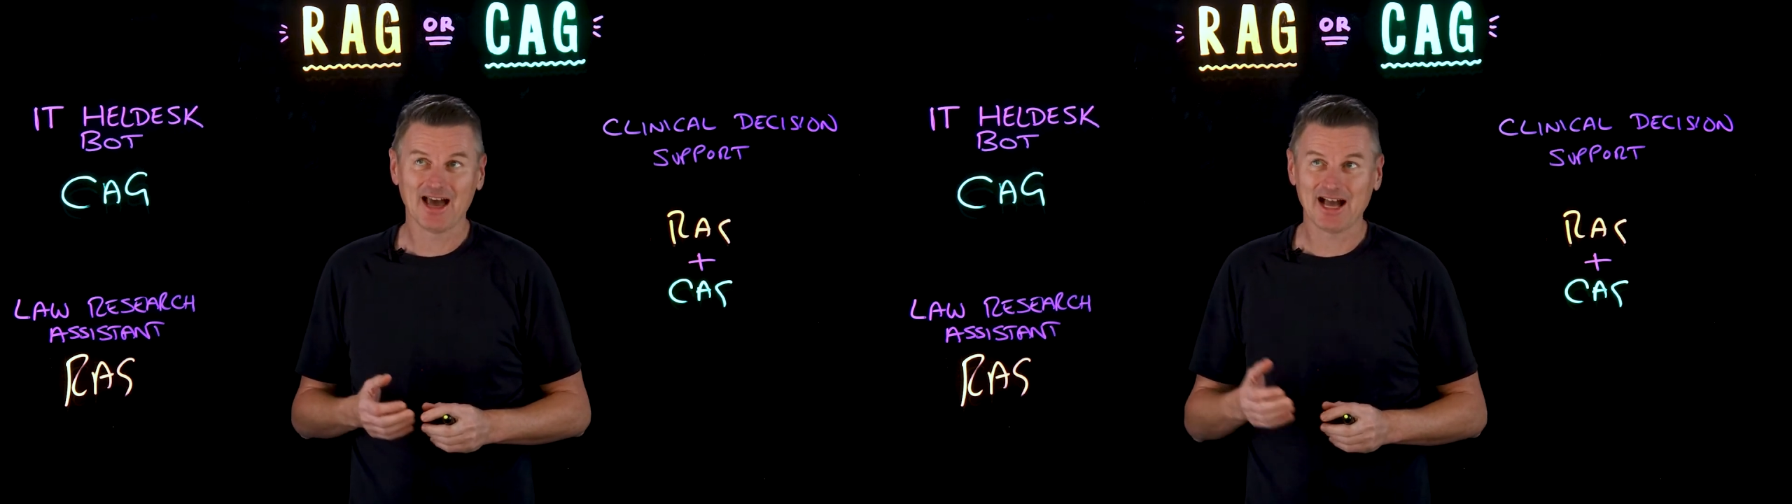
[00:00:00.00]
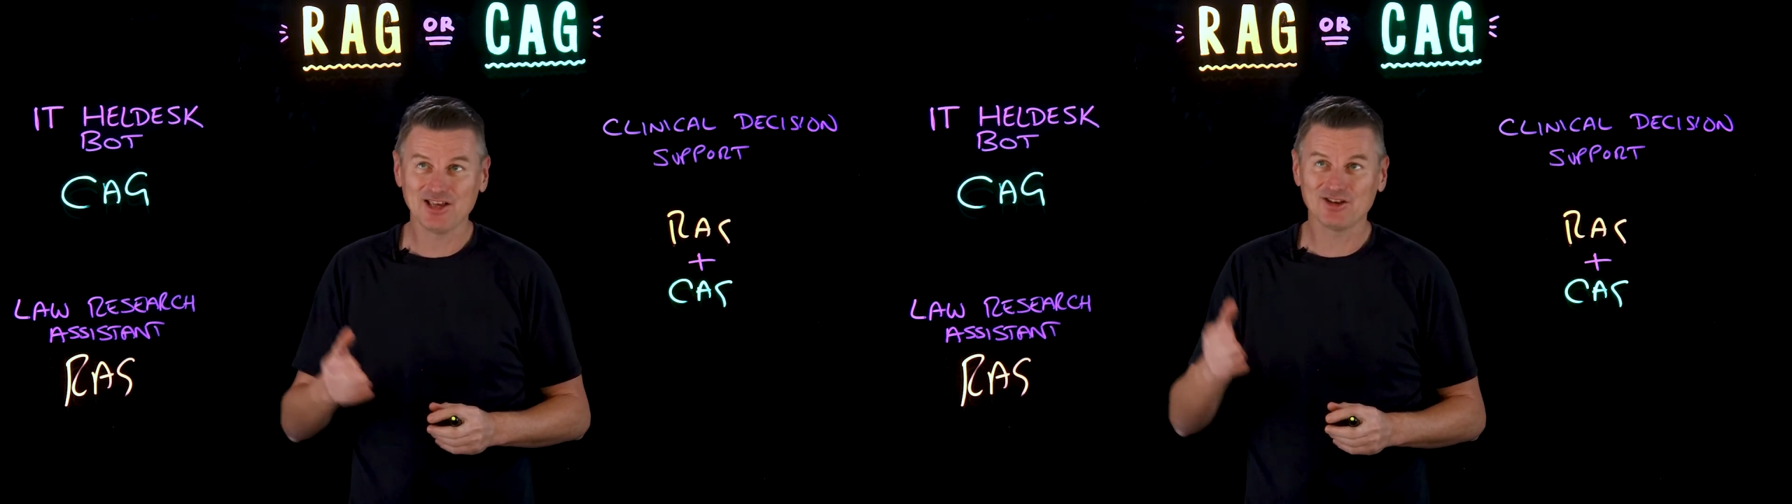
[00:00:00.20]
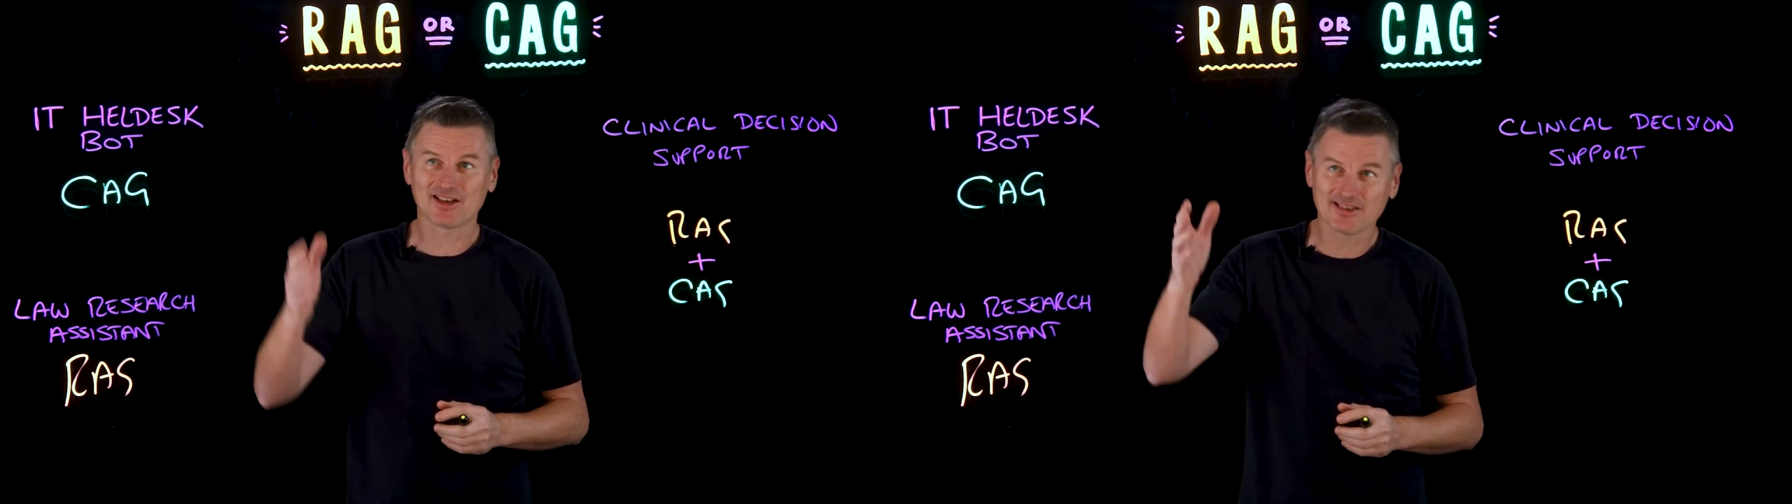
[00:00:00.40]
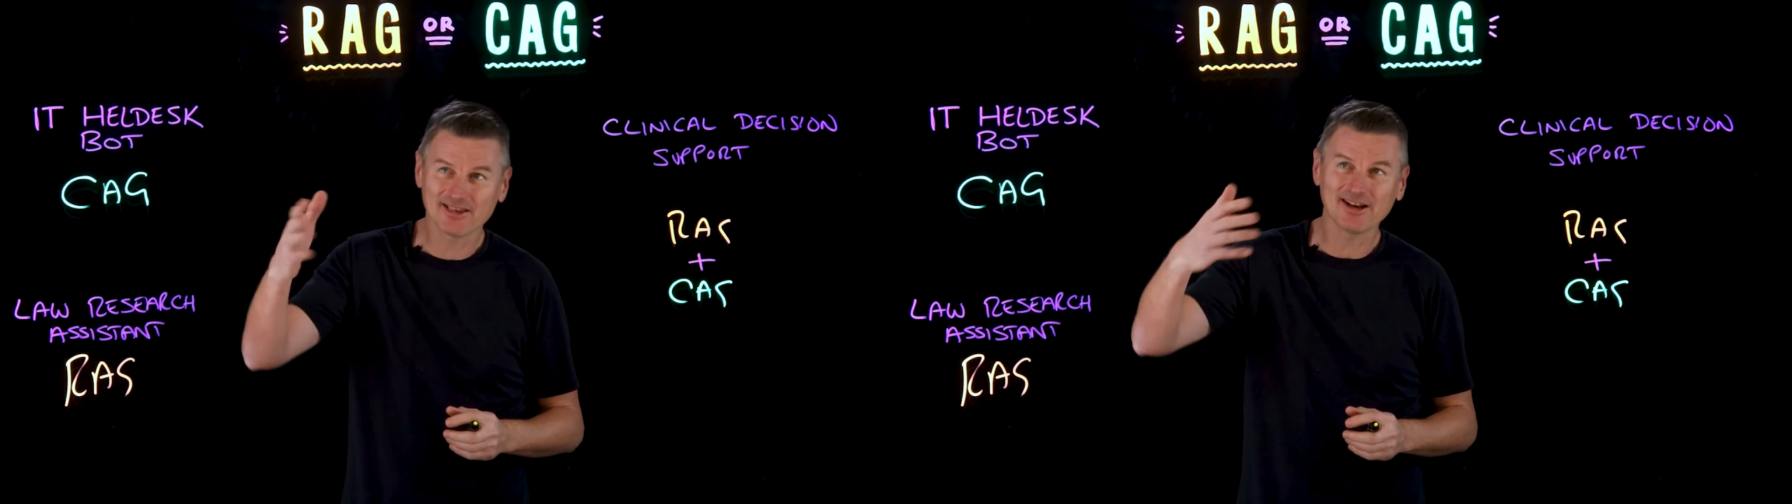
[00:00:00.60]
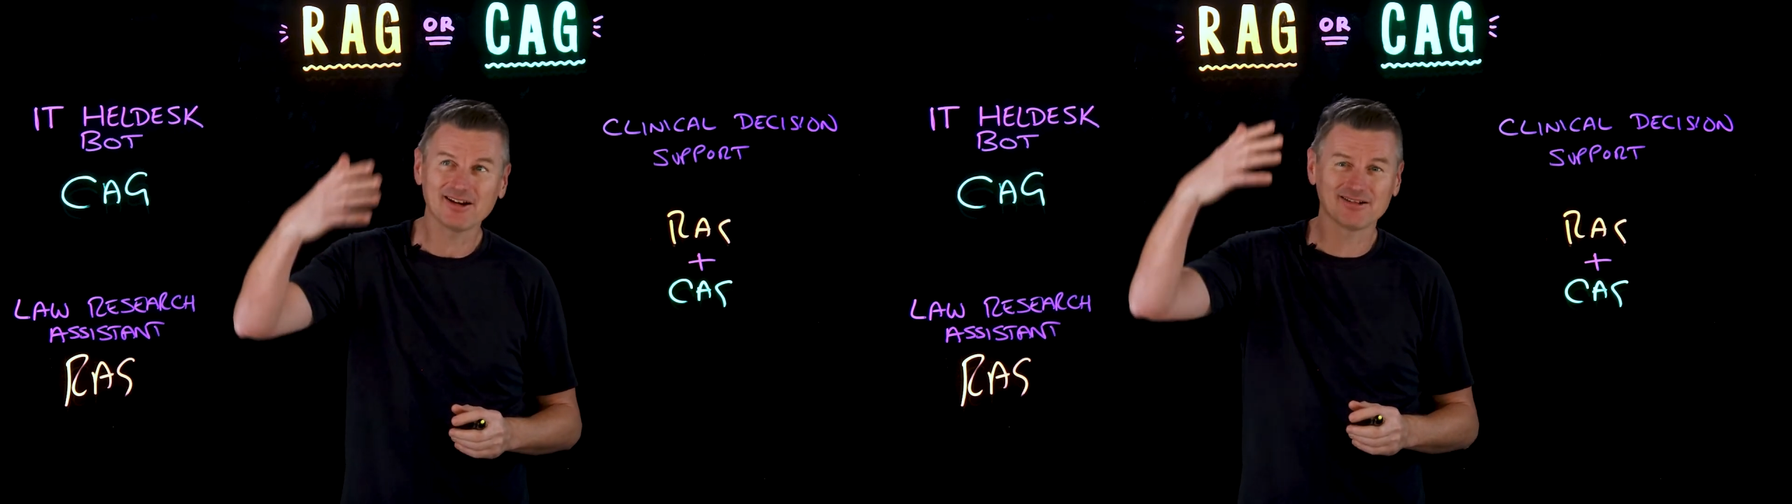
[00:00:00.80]
and you'd
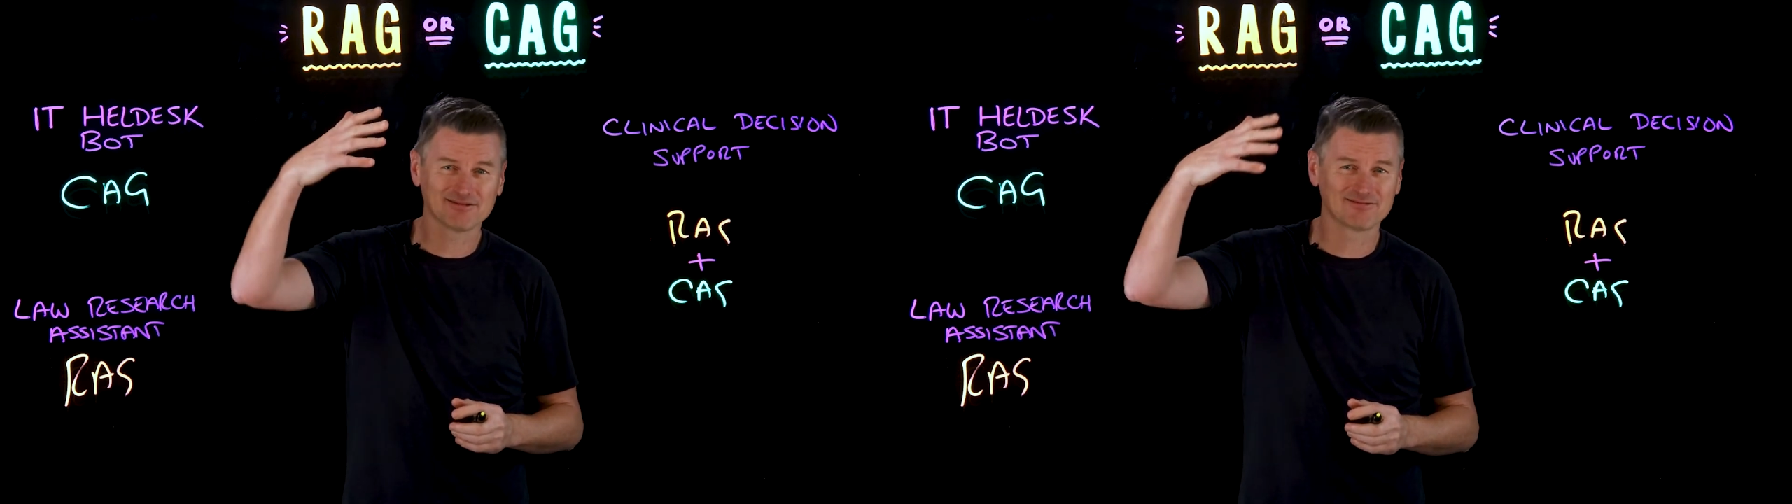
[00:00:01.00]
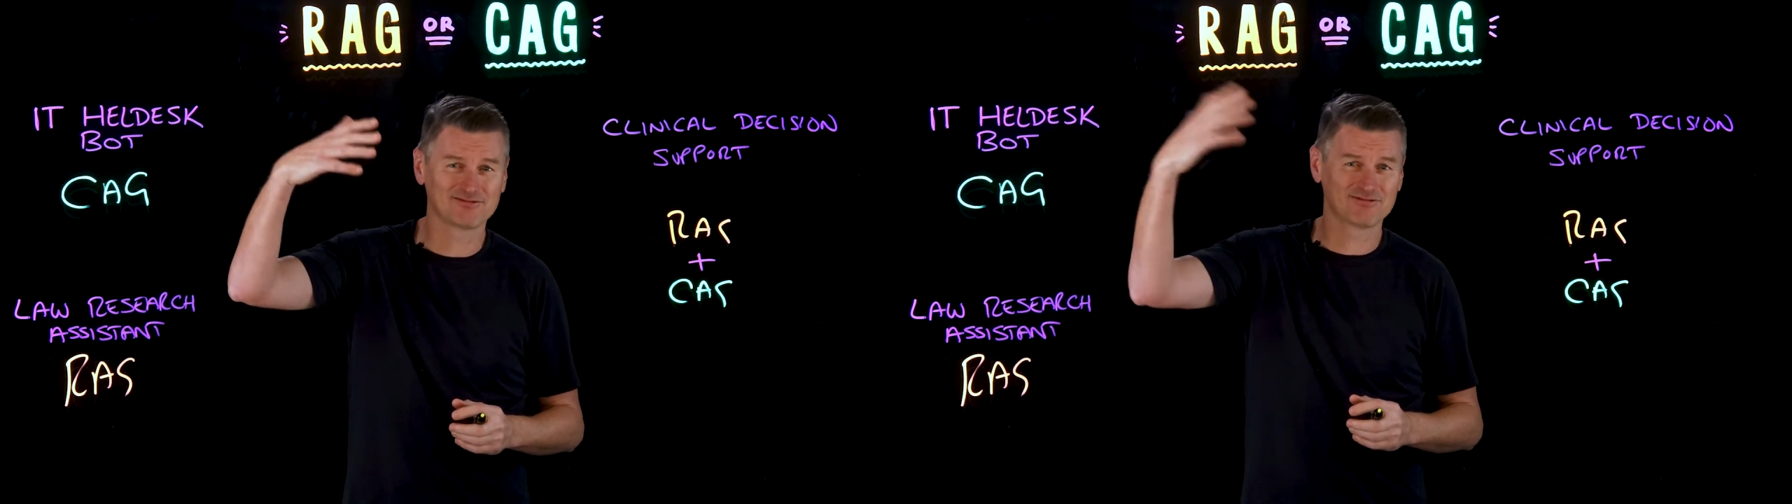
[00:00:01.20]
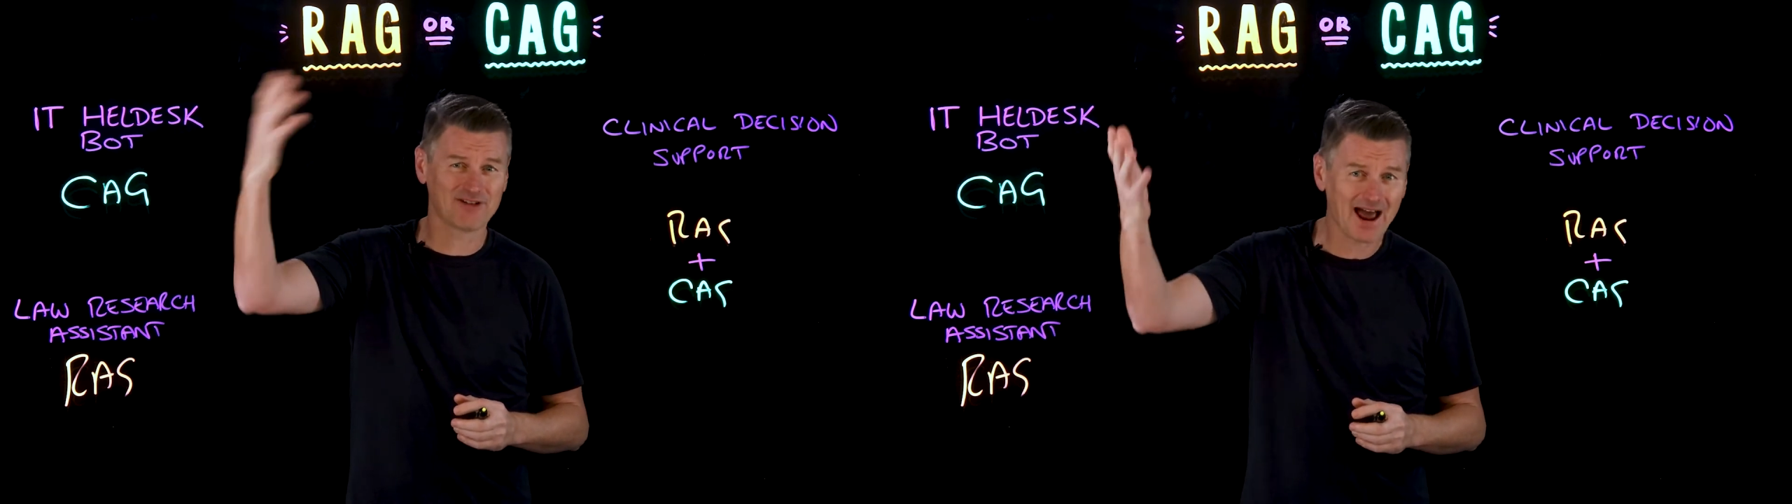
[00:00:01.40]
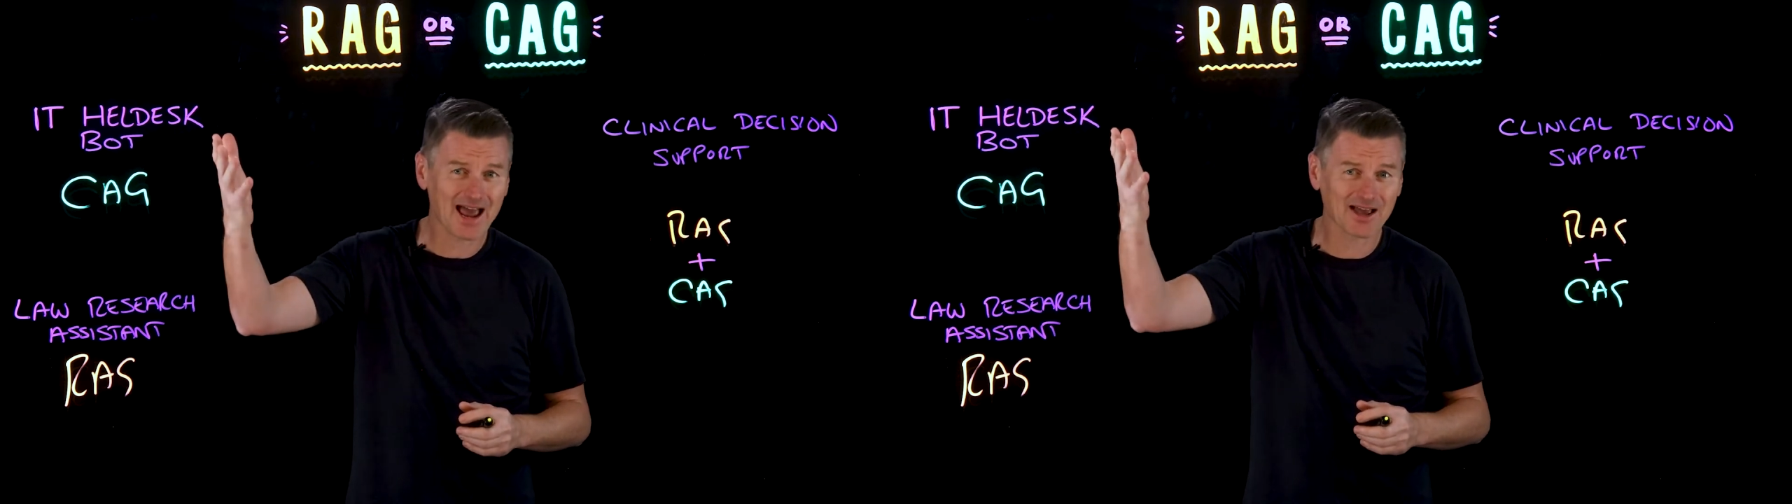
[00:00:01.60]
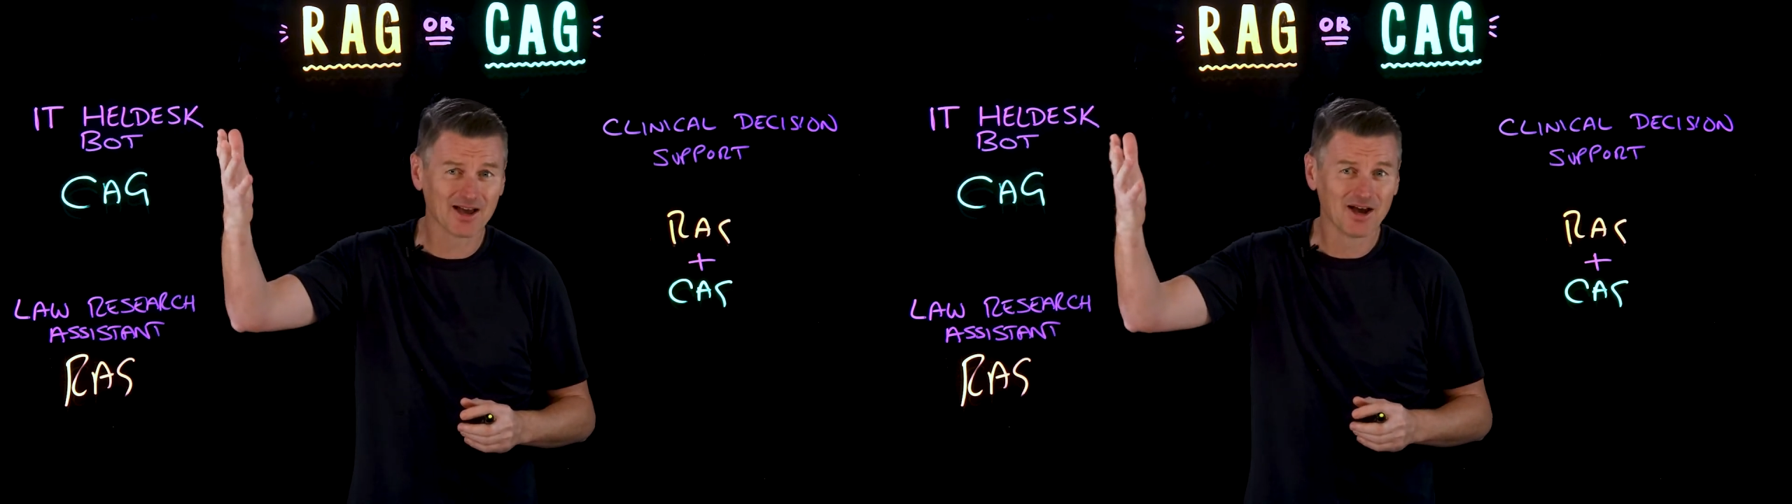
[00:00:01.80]
consider
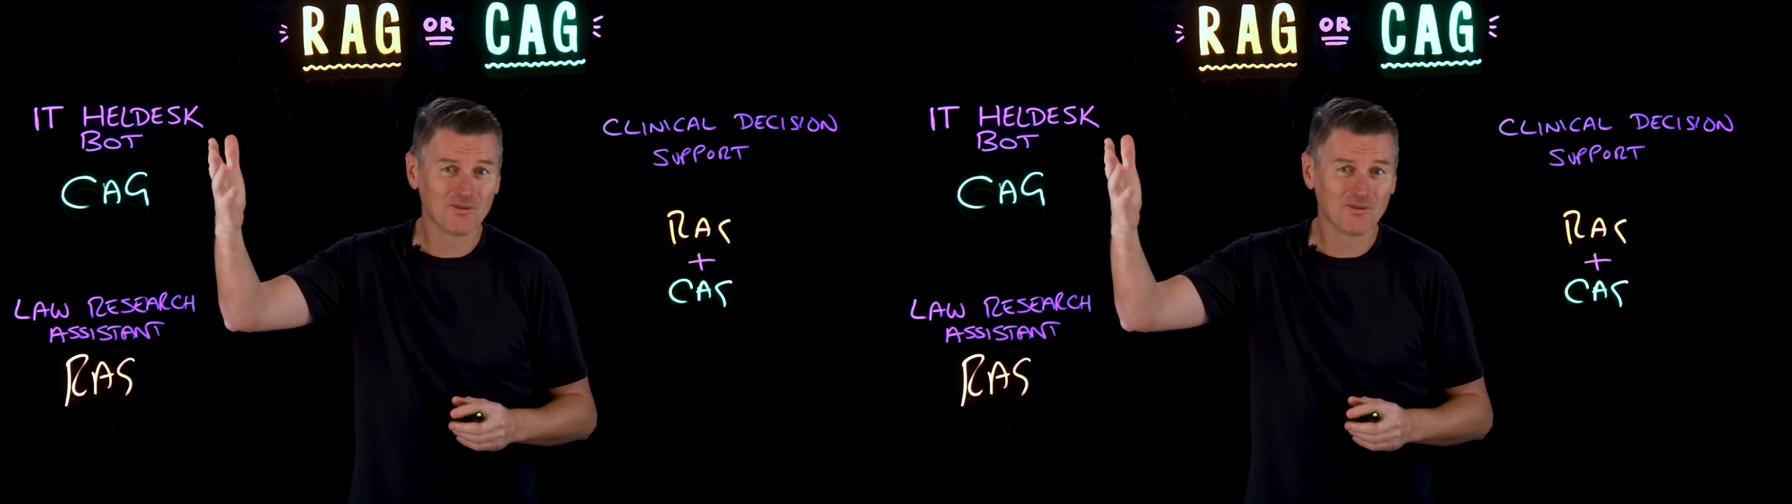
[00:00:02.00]
RAG